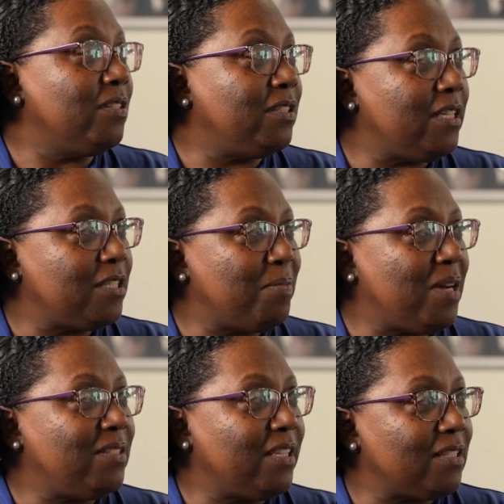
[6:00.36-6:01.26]
good things
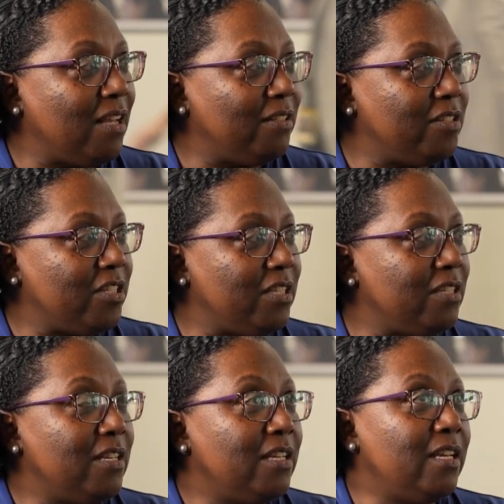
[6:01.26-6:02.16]
about
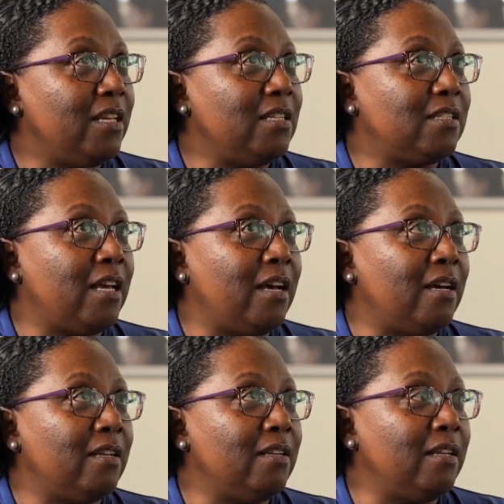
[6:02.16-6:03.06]
technology is
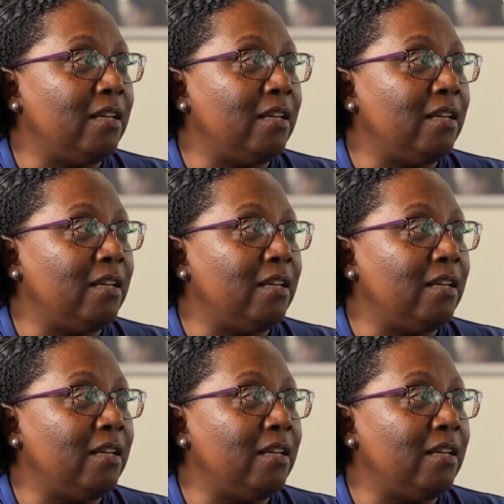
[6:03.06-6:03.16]
that